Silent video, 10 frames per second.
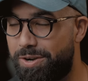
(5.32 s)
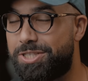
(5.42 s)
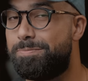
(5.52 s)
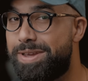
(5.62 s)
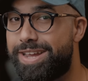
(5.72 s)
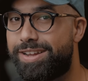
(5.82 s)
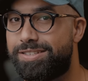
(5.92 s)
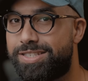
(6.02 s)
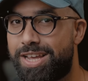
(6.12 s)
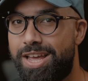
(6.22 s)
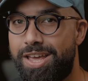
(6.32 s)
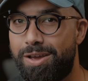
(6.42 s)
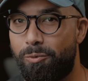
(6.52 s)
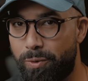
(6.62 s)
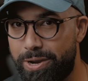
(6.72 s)
which means
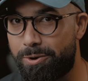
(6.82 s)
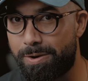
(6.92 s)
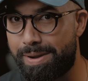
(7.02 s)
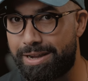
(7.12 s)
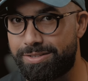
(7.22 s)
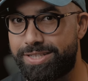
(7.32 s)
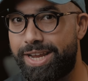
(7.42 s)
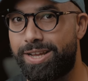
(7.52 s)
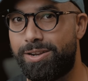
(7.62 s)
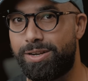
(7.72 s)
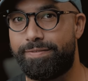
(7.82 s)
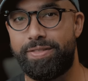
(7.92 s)
we are about to take a look